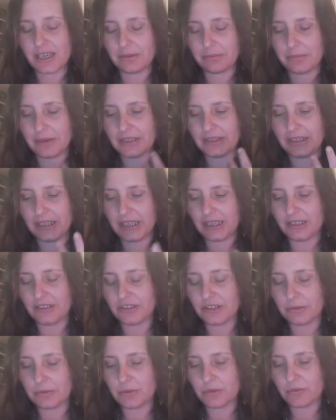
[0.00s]
And when the
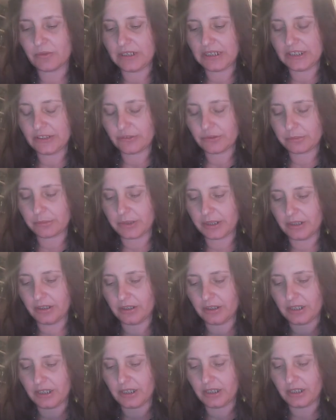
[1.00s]
energy was released from my
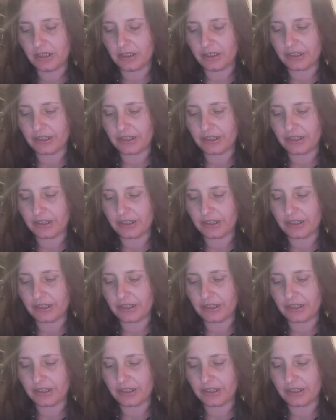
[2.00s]
higher heart,